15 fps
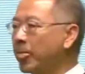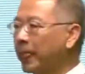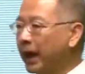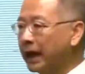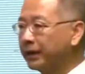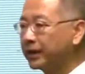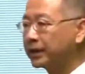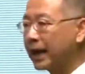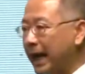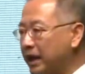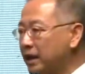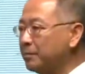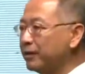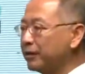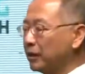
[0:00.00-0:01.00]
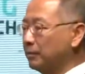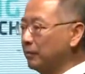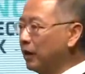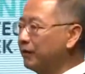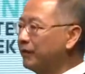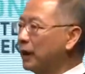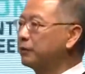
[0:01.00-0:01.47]
and the dynamism
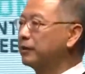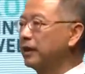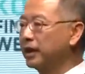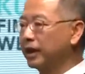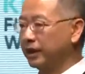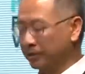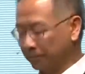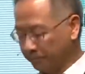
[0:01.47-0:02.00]
of our city.